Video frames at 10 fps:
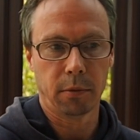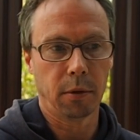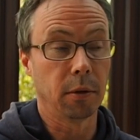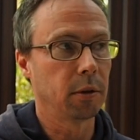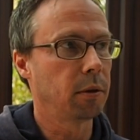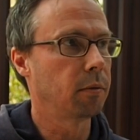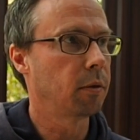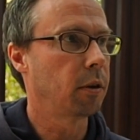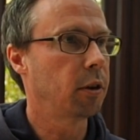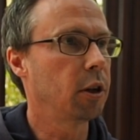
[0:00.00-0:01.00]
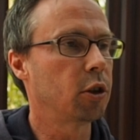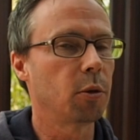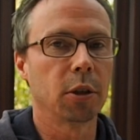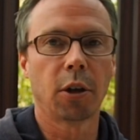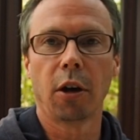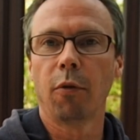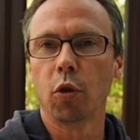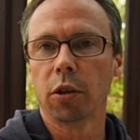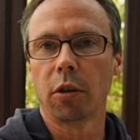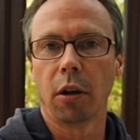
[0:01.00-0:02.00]
And it didn't do it kind of
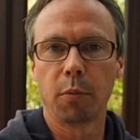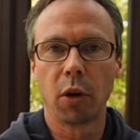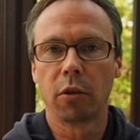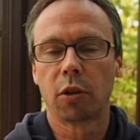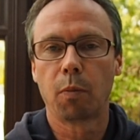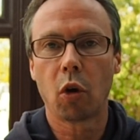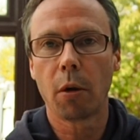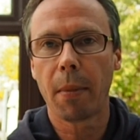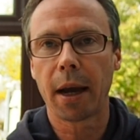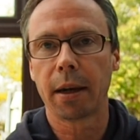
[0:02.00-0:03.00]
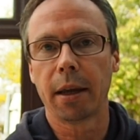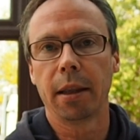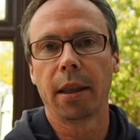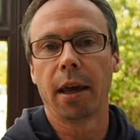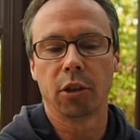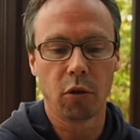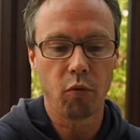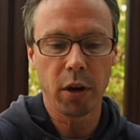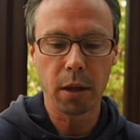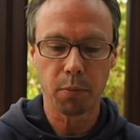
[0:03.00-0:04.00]
auto-close, but it's got a magnet in there, so
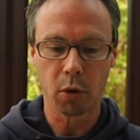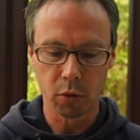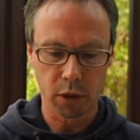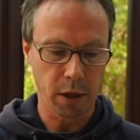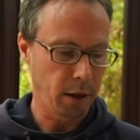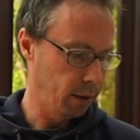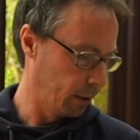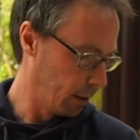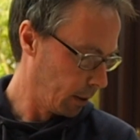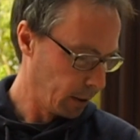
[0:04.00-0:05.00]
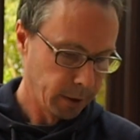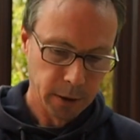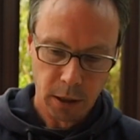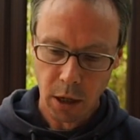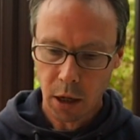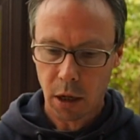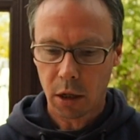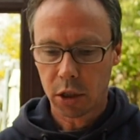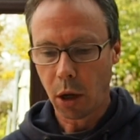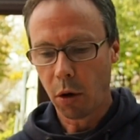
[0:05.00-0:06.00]
it really pulls it in.
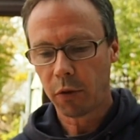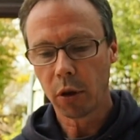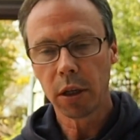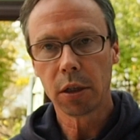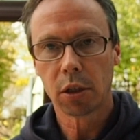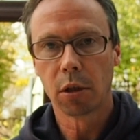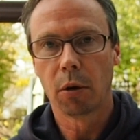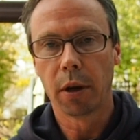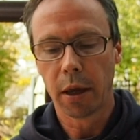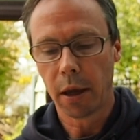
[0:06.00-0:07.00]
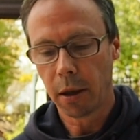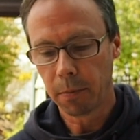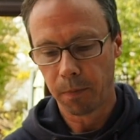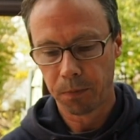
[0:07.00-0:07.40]
So I've got these two on here.